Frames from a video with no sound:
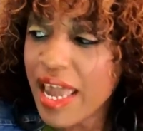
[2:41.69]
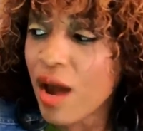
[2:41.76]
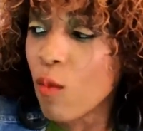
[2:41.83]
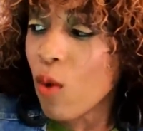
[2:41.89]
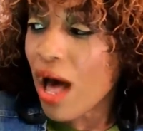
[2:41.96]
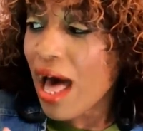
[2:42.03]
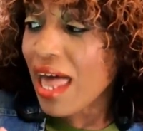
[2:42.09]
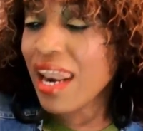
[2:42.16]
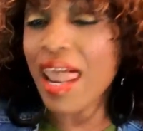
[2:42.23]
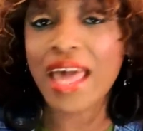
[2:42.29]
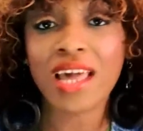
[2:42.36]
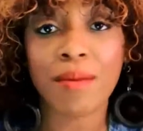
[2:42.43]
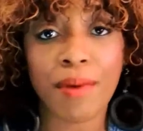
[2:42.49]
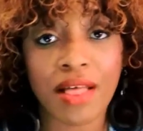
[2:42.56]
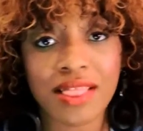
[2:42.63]
And what I
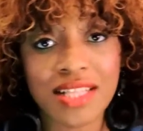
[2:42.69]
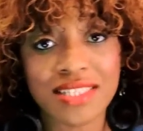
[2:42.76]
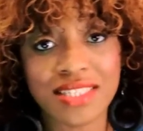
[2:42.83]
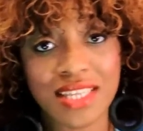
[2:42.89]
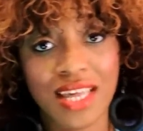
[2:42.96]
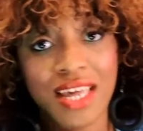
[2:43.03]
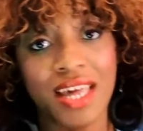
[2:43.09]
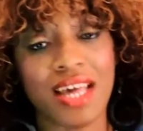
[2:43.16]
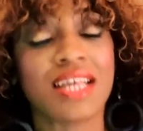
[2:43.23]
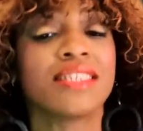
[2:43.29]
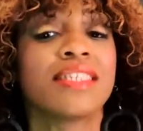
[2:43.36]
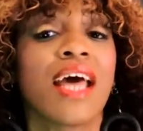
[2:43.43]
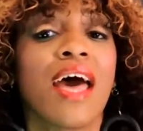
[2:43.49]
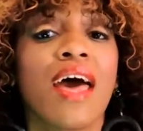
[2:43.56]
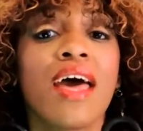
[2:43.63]
like about this kit
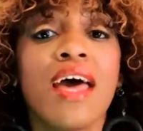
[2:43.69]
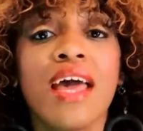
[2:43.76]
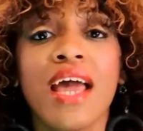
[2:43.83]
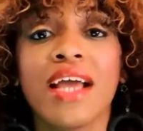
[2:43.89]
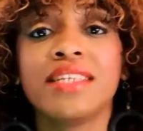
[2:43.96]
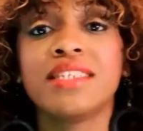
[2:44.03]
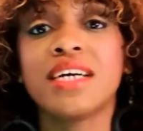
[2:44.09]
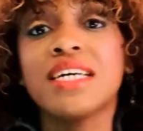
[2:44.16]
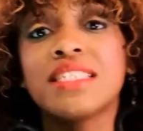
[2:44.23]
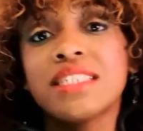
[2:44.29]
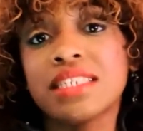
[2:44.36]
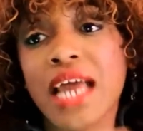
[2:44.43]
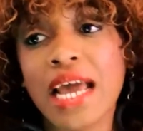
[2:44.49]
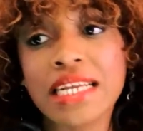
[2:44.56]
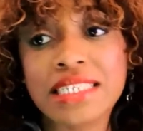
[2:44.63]
is that it
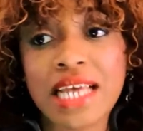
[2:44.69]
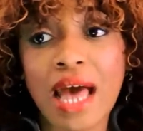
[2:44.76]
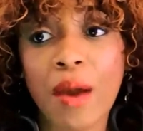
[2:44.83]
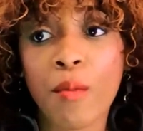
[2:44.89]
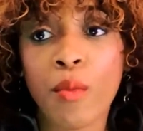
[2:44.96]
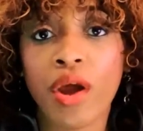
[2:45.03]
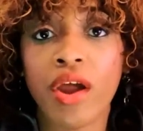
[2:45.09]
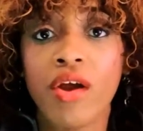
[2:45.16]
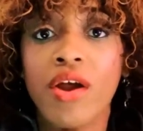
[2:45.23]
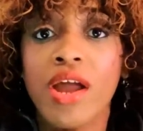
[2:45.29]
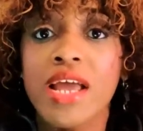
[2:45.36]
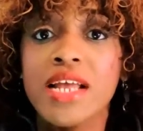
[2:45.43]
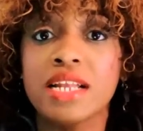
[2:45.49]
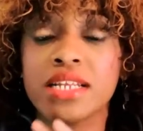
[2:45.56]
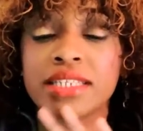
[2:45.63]
does nighttime
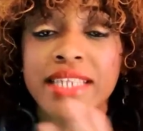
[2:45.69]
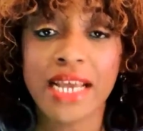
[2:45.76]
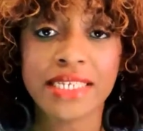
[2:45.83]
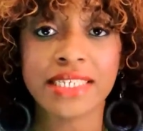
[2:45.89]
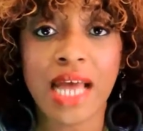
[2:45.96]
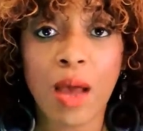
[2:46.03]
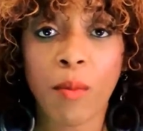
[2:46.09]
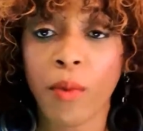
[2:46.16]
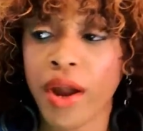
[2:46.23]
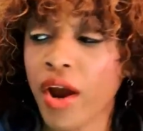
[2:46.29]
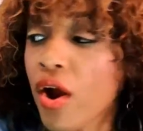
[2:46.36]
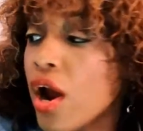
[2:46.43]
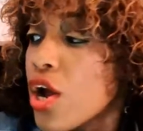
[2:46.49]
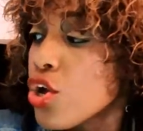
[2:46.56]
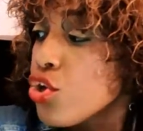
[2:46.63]
wear and daytime
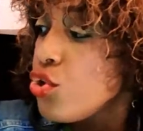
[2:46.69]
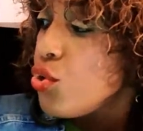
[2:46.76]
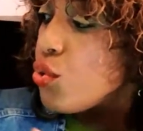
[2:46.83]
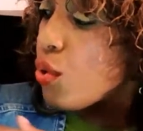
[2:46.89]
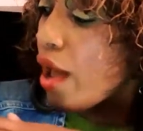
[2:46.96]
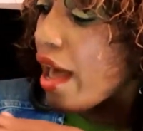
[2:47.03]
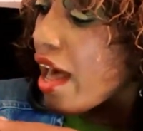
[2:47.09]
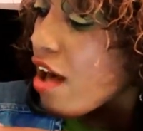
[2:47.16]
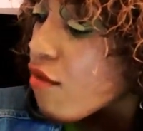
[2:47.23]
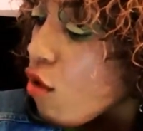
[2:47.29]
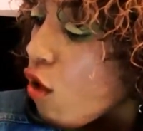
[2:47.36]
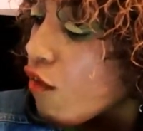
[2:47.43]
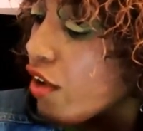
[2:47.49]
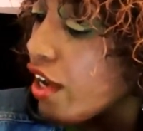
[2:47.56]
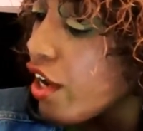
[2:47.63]
wear. You
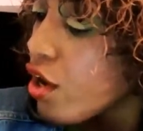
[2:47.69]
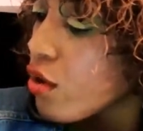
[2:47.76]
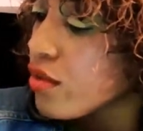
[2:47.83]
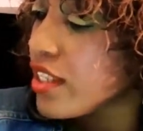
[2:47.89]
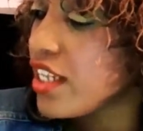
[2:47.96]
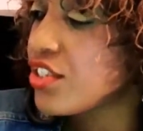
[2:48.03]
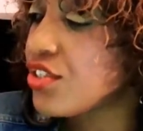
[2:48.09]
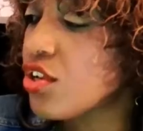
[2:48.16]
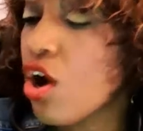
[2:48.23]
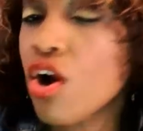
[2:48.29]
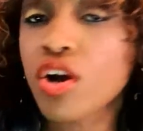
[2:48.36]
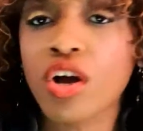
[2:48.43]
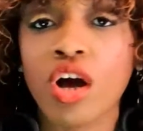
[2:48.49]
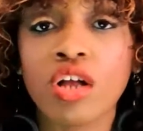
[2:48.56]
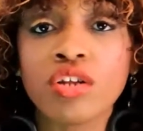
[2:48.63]
have over here, these
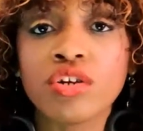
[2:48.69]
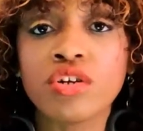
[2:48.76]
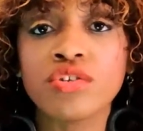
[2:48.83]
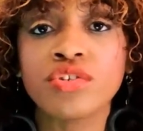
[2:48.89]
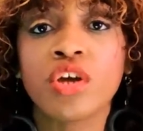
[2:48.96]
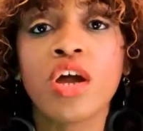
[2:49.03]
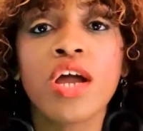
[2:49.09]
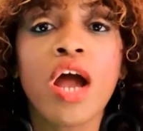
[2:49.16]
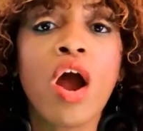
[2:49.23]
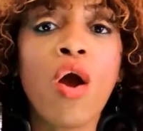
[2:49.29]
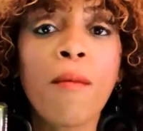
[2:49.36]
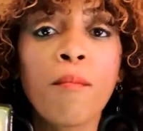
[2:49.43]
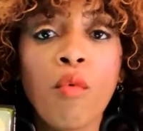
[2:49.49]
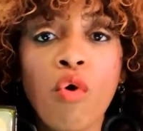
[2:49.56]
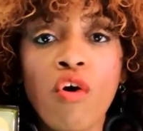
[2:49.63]
dark colors
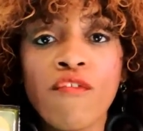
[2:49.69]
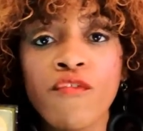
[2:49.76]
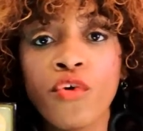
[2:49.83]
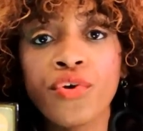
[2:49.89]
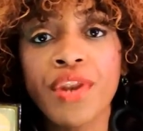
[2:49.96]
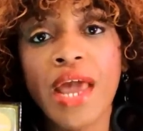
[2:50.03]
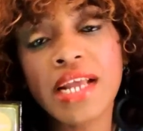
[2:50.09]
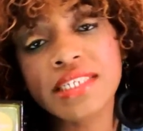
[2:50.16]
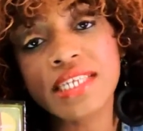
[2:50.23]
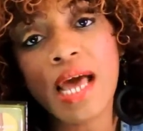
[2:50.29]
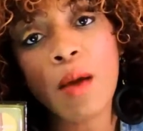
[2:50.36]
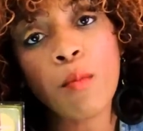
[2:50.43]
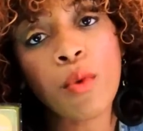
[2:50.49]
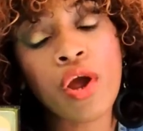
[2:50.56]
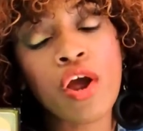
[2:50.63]
are more for
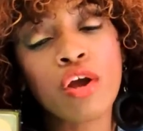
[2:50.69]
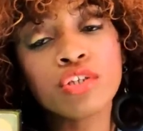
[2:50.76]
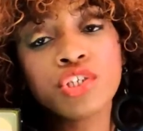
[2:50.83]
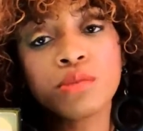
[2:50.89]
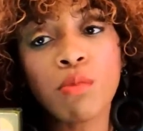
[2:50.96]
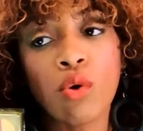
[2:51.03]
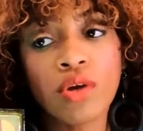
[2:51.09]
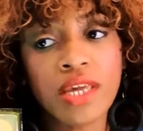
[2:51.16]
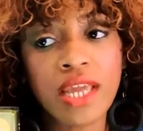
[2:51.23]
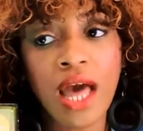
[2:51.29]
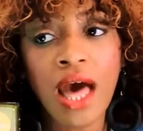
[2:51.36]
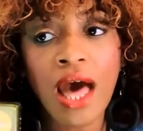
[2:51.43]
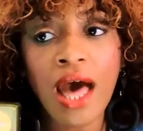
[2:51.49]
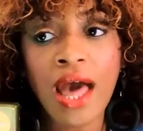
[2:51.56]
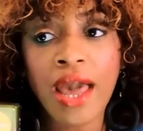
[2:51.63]
nighttime wear, smoky
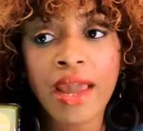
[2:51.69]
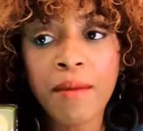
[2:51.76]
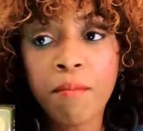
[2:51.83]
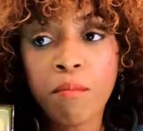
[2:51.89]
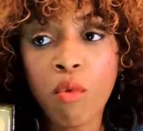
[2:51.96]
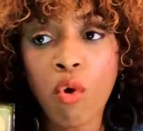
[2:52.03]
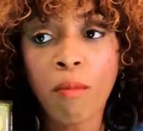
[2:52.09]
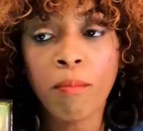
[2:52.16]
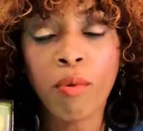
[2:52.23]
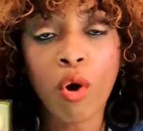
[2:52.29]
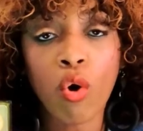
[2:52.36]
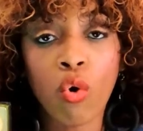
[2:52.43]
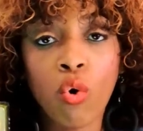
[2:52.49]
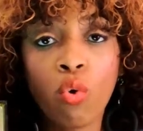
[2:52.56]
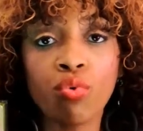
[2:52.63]
eye, more
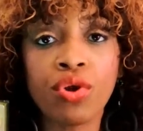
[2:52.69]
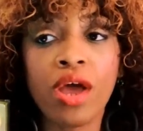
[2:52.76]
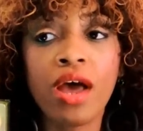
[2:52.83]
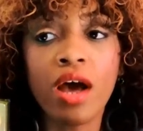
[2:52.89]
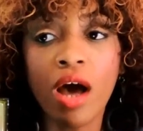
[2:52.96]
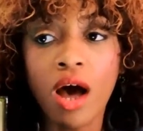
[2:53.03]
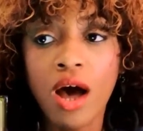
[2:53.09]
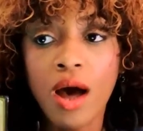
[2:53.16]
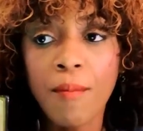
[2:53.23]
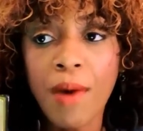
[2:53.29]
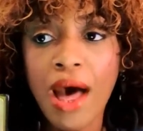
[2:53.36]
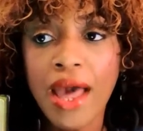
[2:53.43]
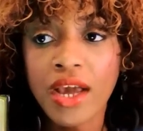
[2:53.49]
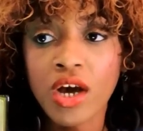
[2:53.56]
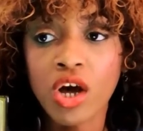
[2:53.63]
bold um,
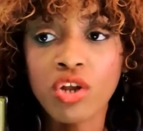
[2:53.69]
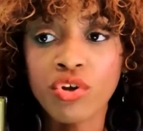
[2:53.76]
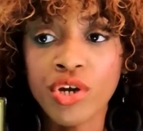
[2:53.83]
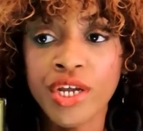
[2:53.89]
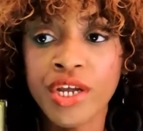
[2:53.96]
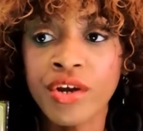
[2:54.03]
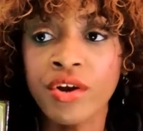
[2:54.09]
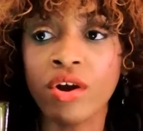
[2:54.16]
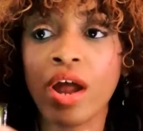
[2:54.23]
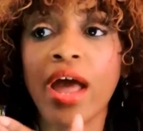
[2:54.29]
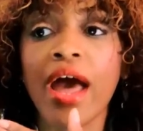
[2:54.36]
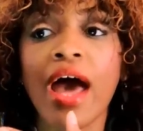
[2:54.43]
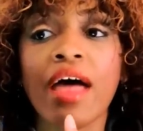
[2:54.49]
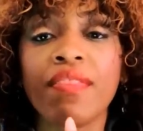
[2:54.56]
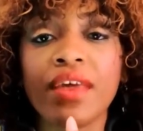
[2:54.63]
eye color here.
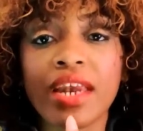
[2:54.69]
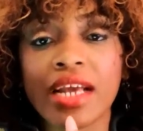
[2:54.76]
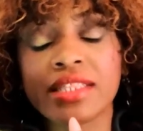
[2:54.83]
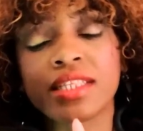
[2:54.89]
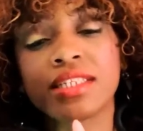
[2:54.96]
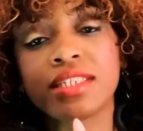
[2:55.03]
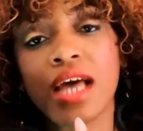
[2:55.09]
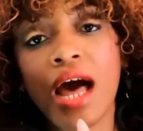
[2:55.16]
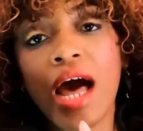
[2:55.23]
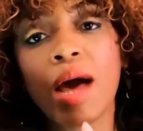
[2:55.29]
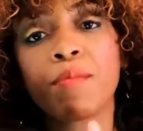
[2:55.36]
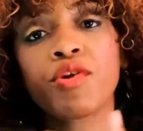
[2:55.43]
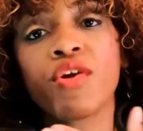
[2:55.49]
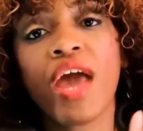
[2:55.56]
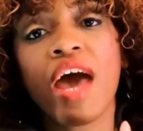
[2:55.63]
And then at the
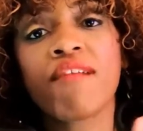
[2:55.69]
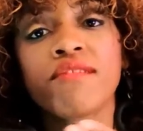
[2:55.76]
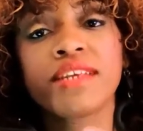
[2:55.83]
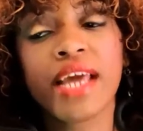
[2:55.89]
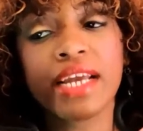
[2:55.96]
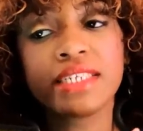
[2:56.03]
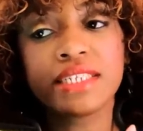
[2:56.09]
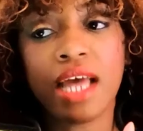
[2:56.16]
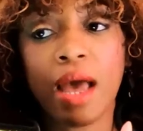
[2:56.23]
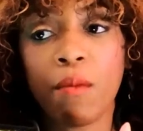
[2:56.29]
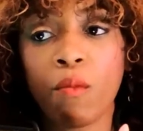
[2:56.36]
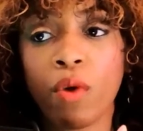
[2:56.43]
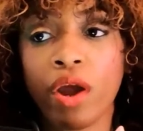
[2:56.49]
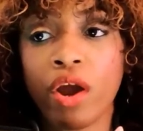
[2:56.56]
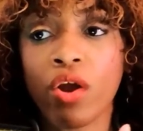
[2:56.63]
top, you have
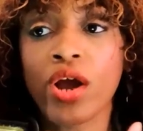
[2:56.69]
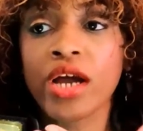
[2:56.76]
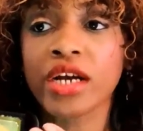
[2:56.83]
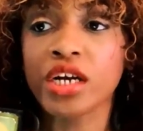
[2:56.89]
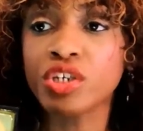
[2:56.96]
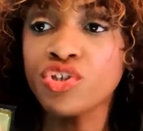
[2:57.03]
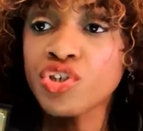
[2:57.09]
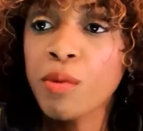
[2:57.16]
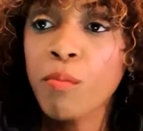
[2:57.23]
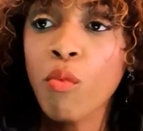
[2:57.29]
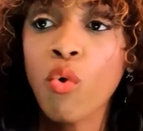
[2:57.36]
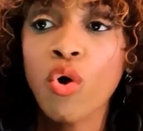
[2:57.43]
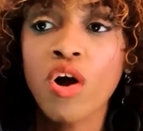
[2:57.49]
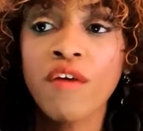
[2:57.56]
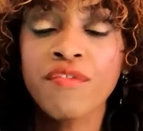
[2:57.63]
daytime wear because they're
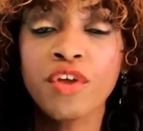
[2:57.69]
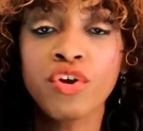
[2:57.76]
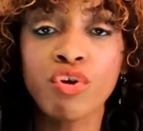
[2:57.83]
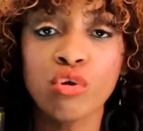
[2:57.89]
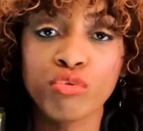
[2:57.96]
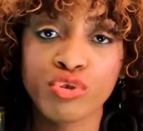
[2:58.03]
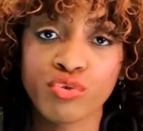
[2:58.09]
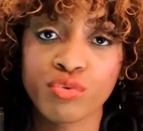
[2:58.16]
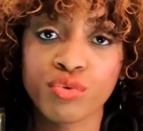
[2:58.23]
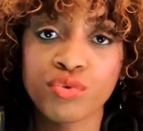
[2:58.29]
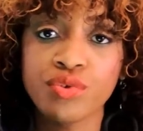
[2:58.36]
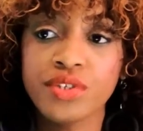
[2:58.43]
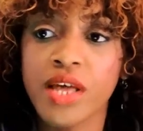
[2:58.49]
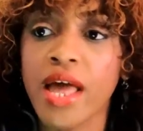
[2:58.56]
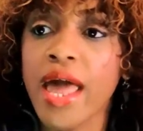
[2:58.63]
more of the
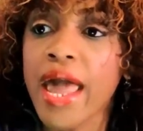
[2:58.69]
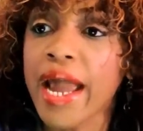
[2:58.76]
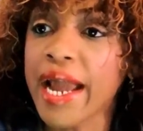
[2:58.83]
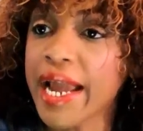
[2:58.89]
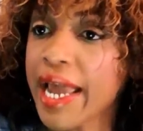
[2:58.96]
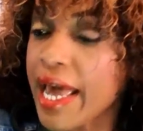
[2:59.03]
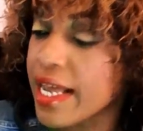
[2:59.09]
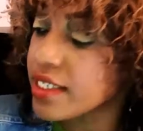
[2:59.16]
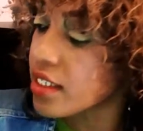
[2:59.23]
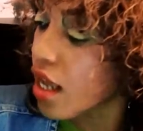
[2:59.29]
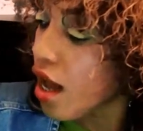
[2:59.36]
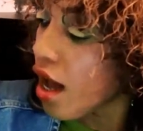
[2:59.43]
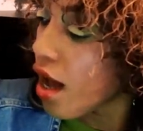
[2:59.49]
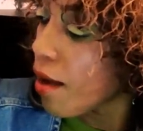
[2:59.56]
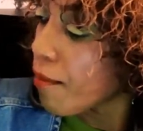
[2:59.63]
neutrals. And
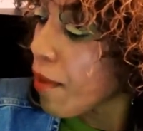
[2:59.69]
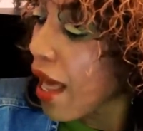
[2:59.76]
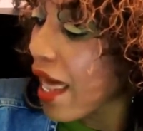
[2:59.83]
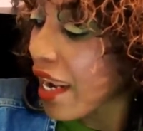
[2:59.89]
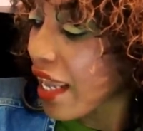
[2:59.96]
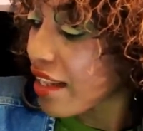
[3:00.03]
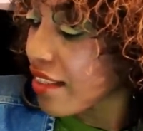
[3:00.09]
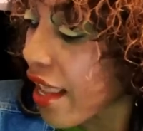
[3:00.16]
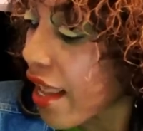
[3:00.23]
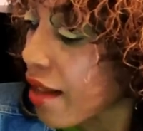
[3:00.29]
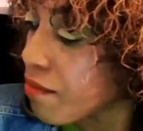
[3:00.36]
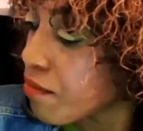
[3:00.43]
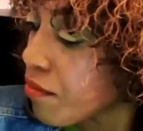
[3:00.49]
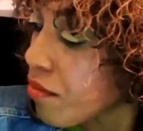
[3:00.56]
um, I that.